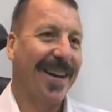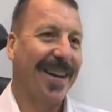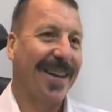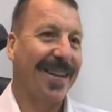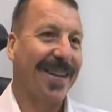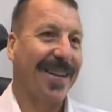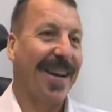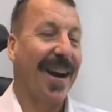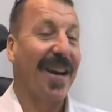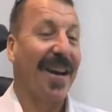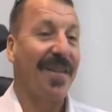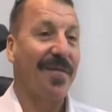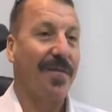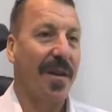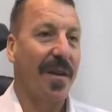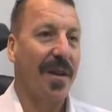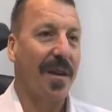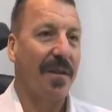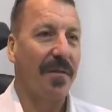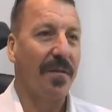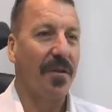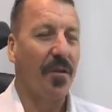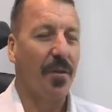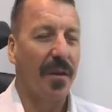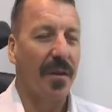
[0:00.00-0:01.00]
gave me
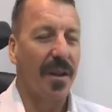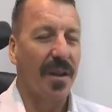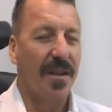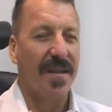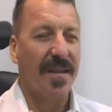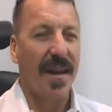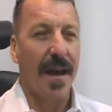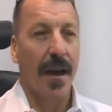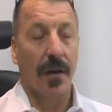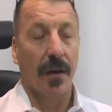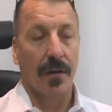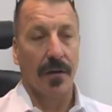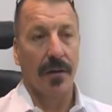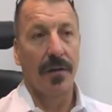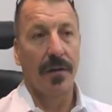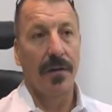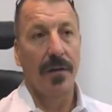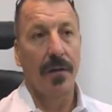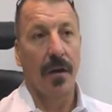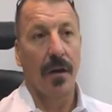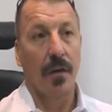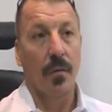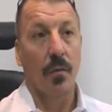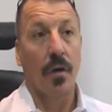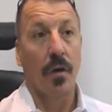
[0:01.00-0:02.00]
a little bit of doubt
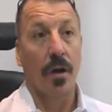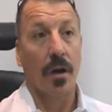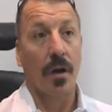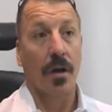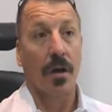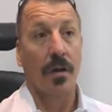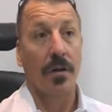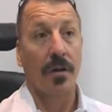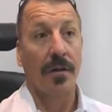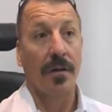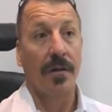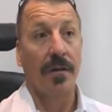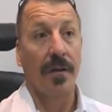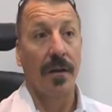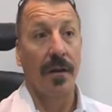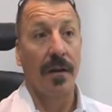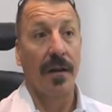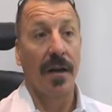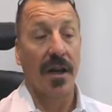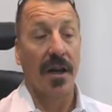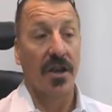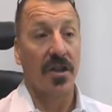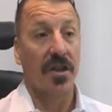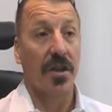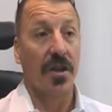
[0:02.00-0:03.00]
on what I could
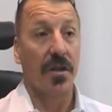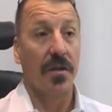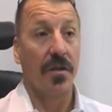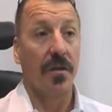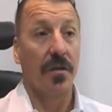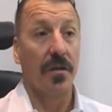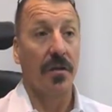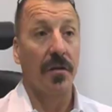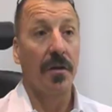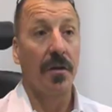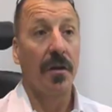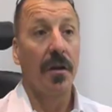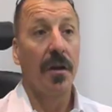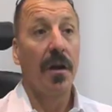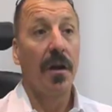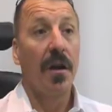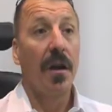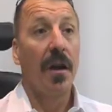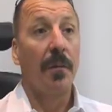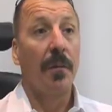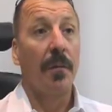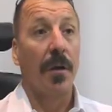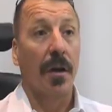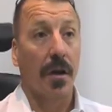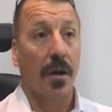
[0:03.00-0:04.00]
actually do.
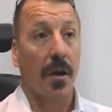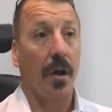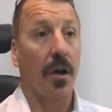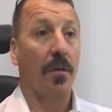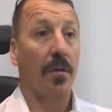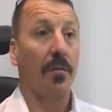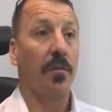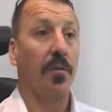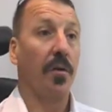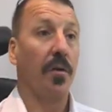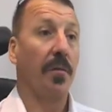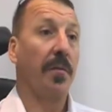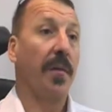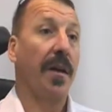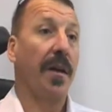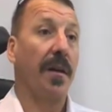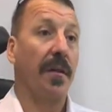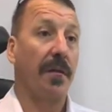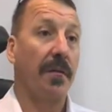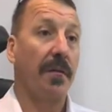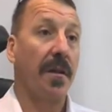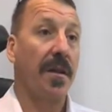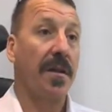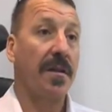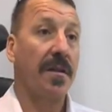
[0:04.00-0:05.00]
But Con put me
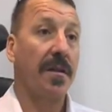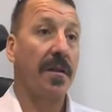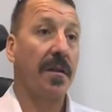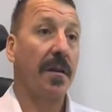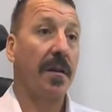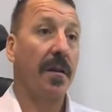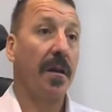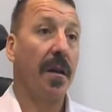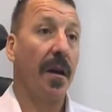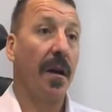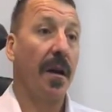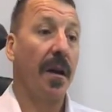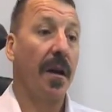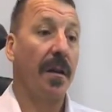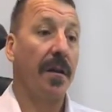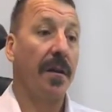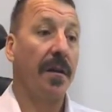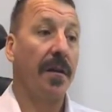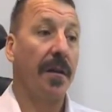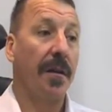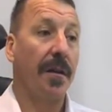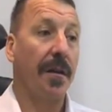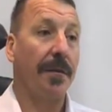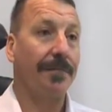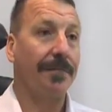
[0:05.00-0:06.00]
at rest,
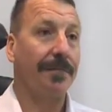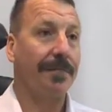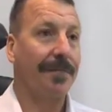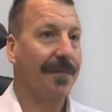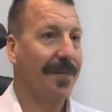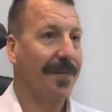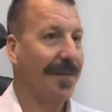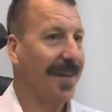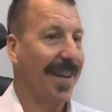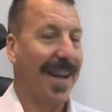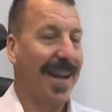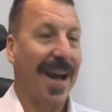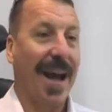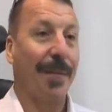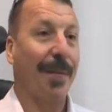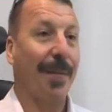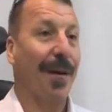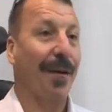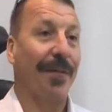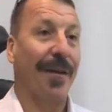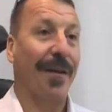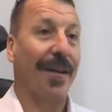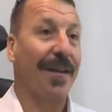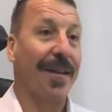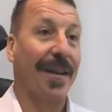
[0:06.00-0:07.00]
and it came
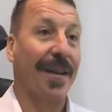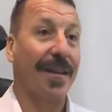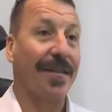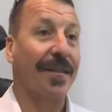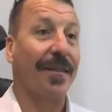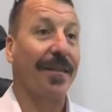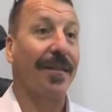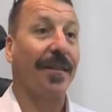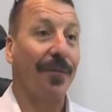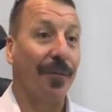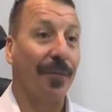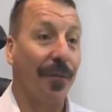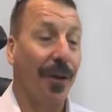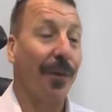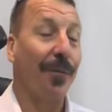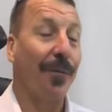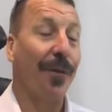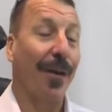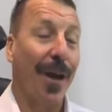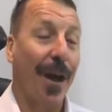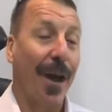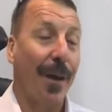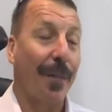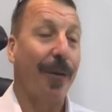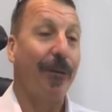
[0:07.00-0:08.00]
out fantastic. Really,
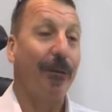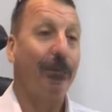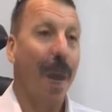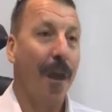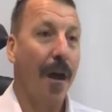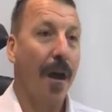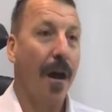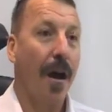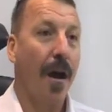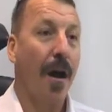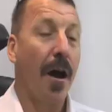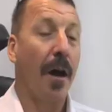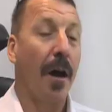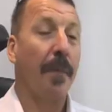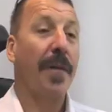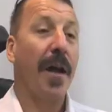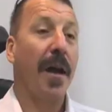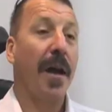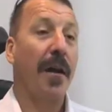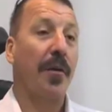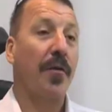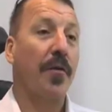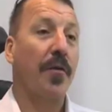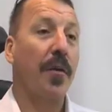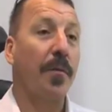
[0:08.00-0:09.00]
really happy. I'm
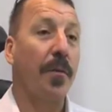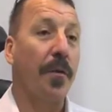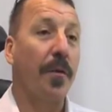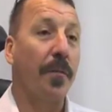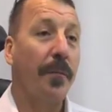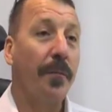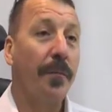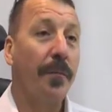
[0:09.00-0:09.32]
now a cripple.